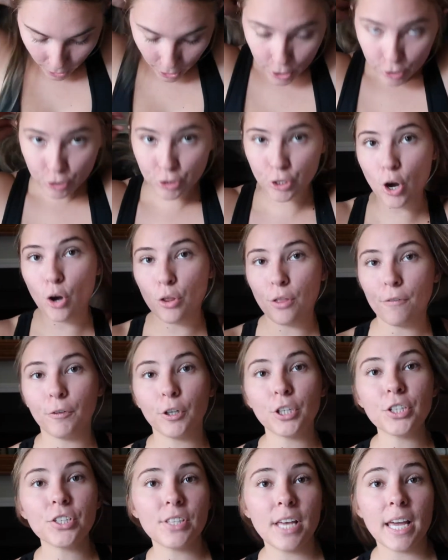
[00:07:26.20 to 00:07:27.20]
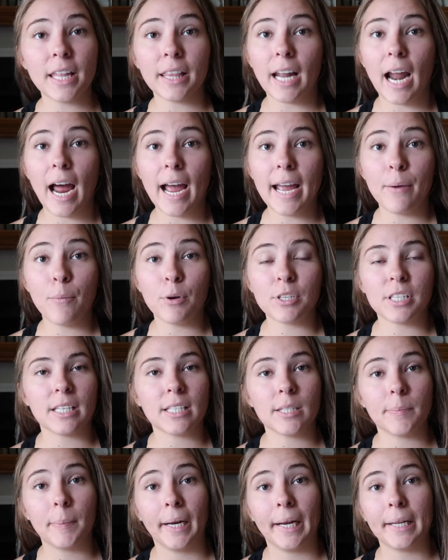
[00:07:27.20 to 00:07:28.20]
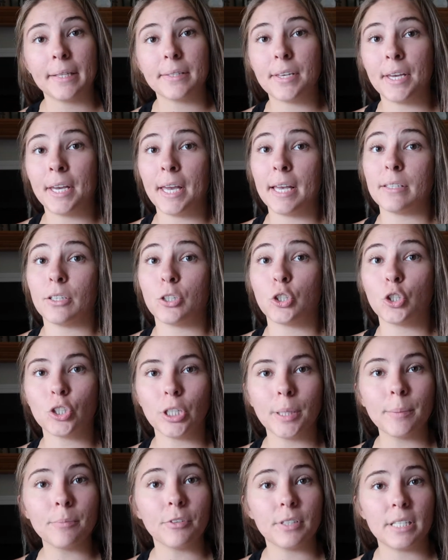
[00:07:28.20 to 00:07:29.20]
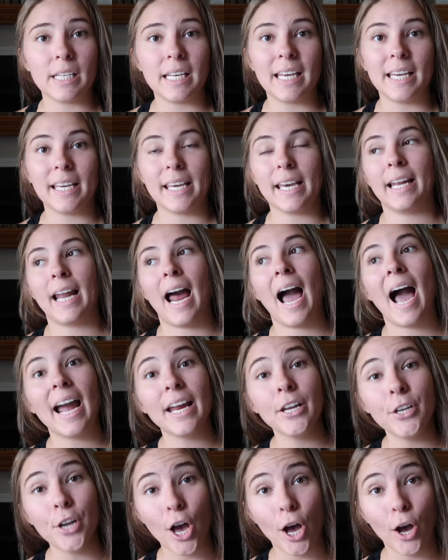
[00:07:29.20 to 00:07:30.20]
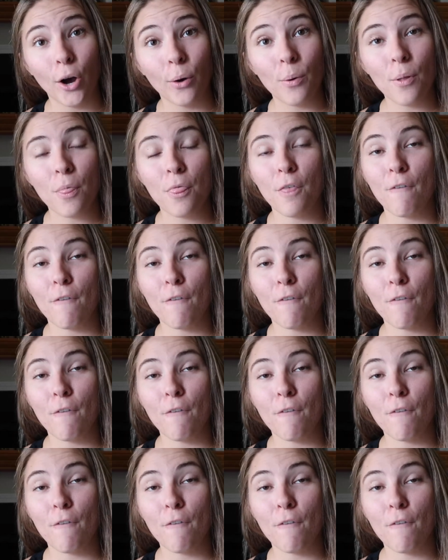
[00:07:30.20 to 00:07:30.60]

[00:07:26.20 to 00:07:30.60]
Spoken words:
So the first thing that I was experiencing is extreme fatigue, and I know